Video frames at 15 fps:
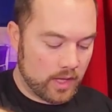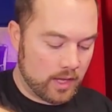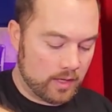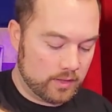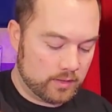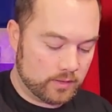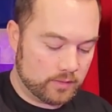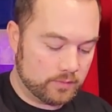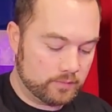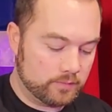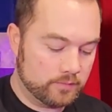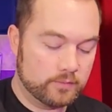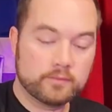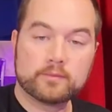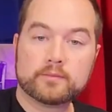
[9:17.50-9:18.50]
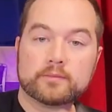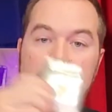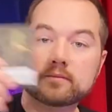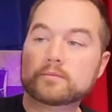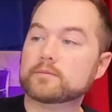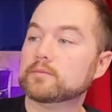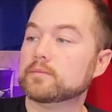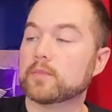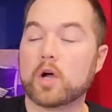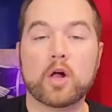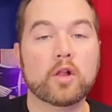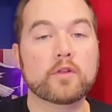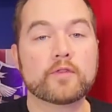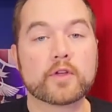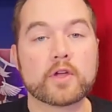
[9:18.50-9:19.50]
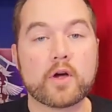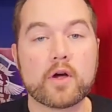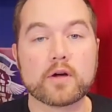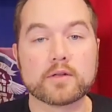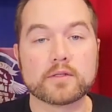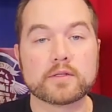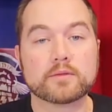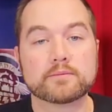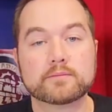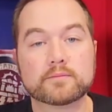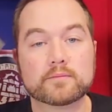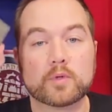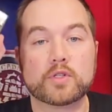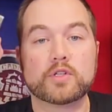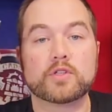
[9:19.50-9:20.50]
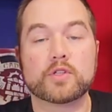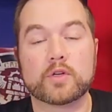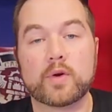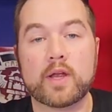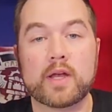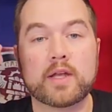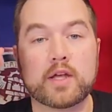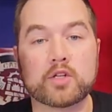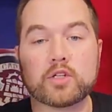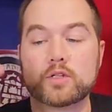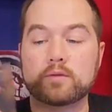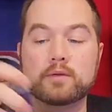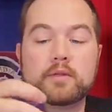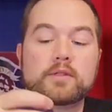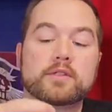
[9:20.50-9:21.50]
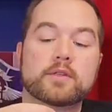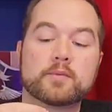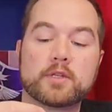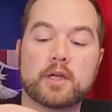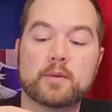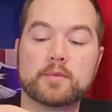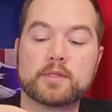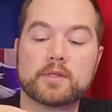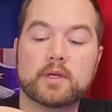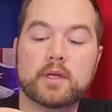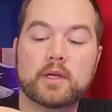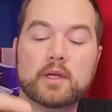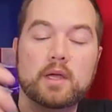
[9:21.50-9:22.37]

and all of the cards, which is a great addition because sometimes